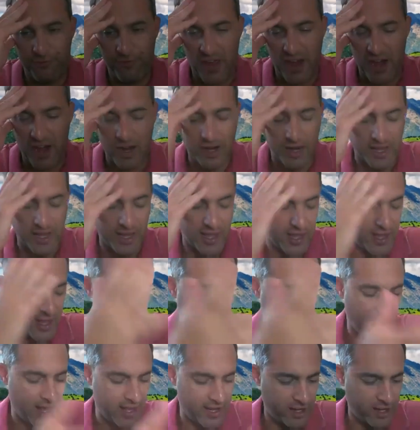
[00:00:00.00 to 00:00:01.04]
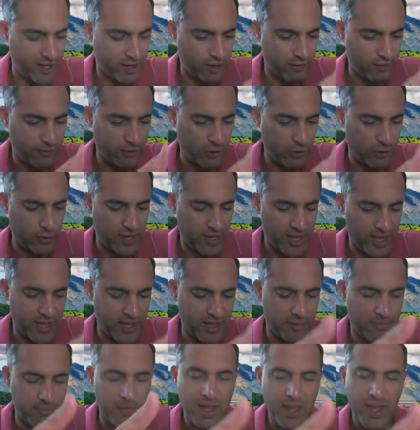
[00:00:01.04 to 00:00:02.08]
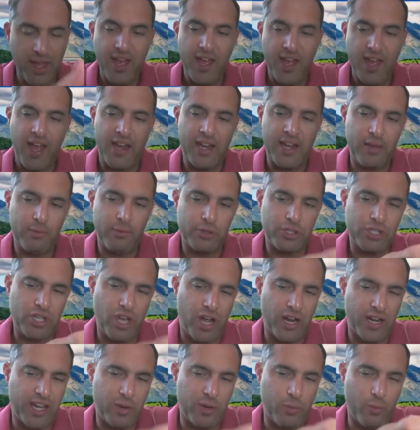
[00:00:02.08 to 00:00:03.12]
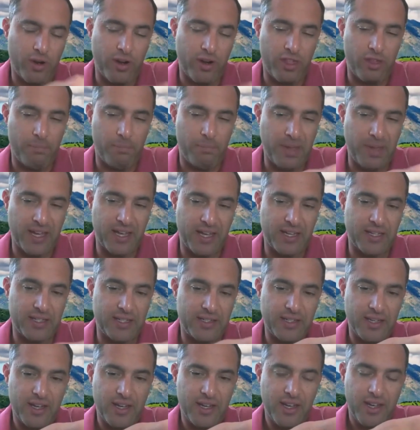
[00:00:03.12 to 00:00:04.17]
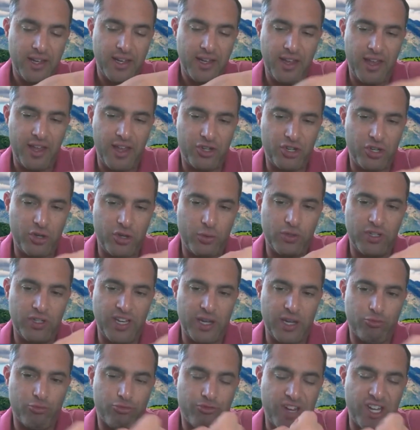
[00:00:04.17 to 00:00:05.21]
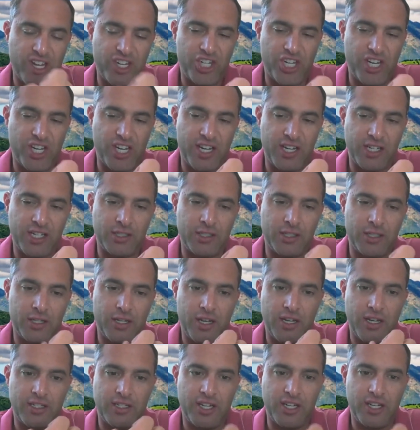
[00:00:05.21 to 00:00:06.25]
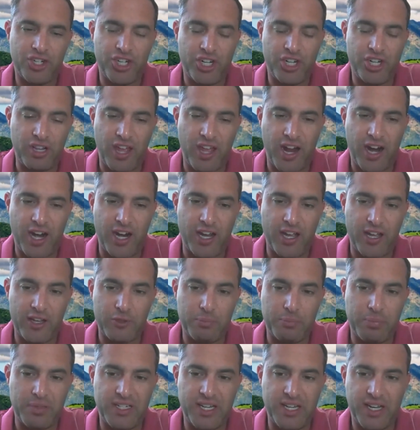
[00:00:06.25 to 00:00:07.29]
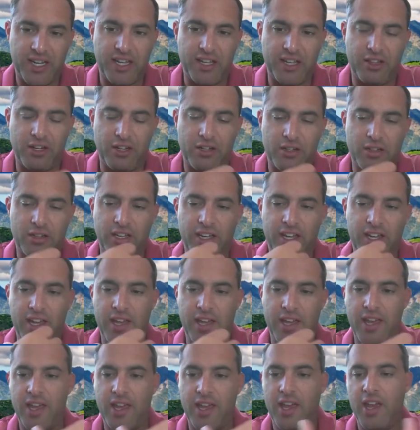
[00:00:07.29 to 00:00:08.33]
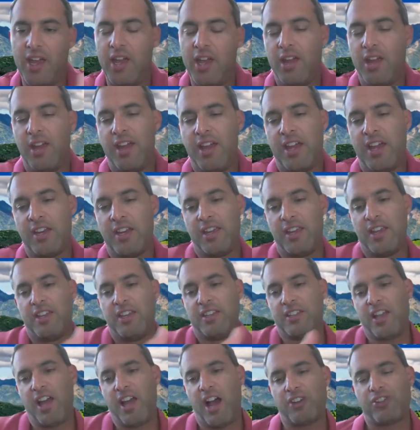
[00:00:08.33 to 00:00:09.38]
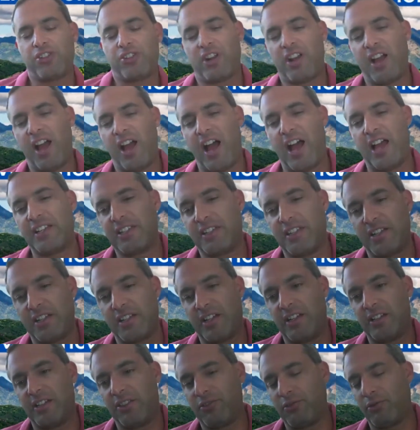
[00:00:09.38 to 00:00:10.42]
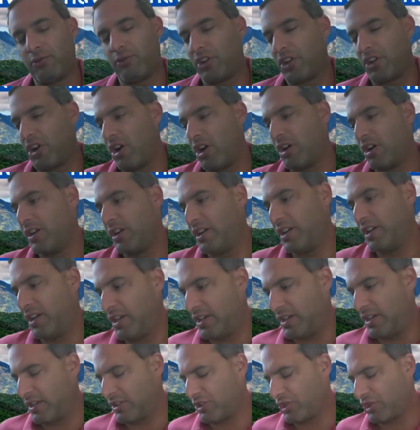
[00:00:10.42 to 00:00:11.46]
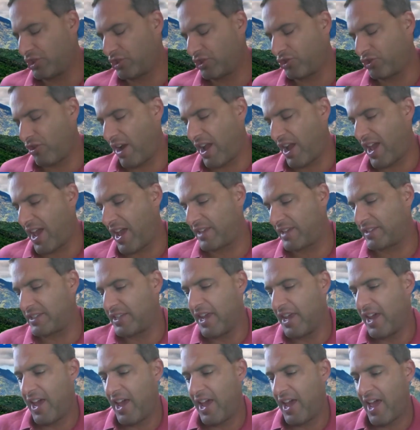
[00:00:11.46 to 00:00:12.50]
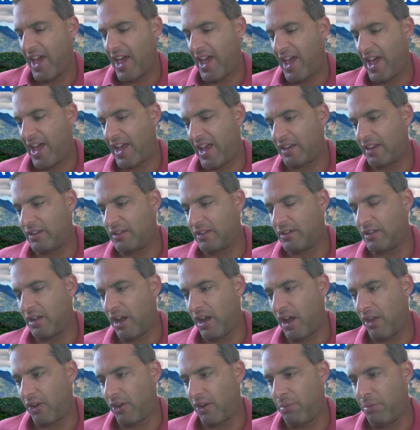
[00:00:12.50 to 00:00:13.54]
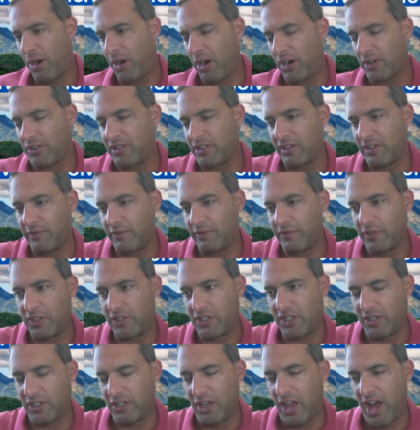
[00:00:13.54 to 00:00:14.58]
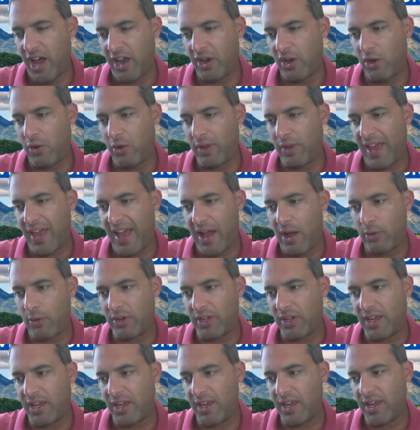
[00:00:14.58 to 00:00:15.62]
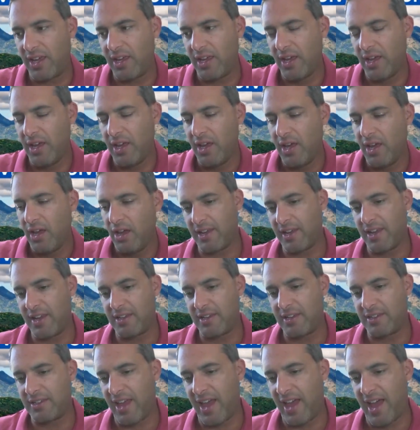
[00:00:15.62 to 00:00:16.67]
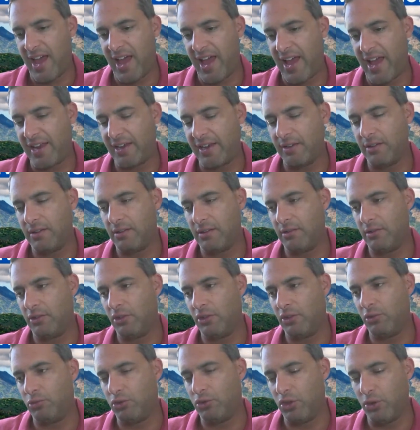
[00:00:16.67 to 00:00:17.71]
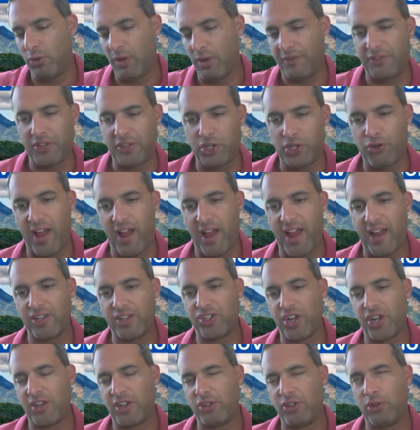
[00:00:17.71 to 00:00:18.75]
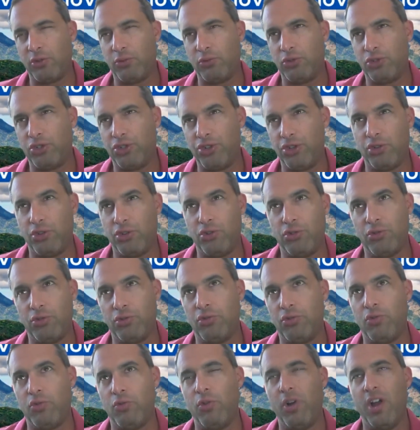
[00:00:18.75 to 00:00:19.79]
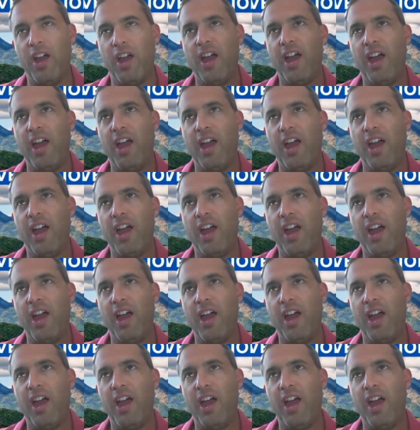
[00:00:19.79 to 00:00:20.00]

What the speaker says: Ferry. I interviewed him, and he was talking one of the biggest issues in reaching additional areas, particularly in East Contra Costa through the Cardenas Straits and other parts of Solano County is that you do have to dredge and you